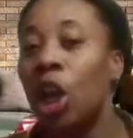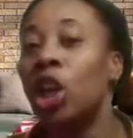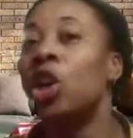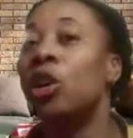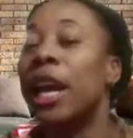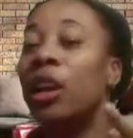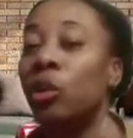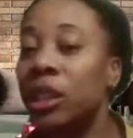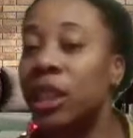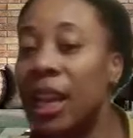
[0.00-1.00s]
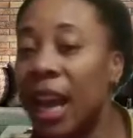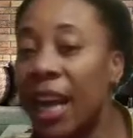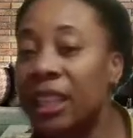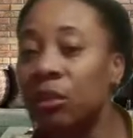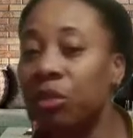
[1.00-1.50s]
You can lose the
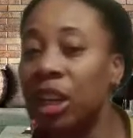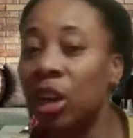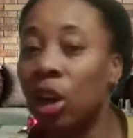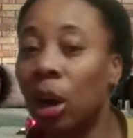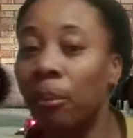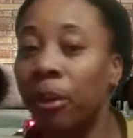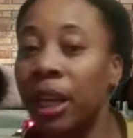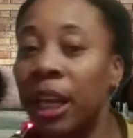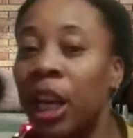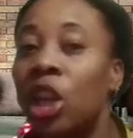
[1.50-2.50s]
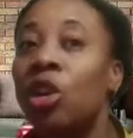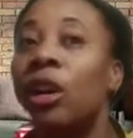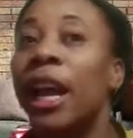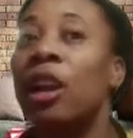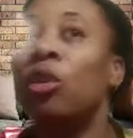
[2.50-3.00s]
license for your company. You
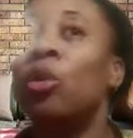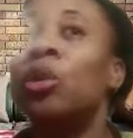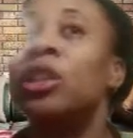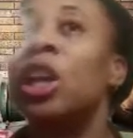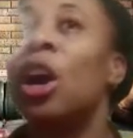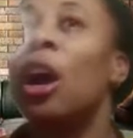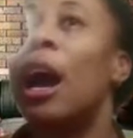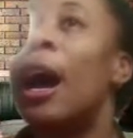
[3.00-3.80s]
can lose your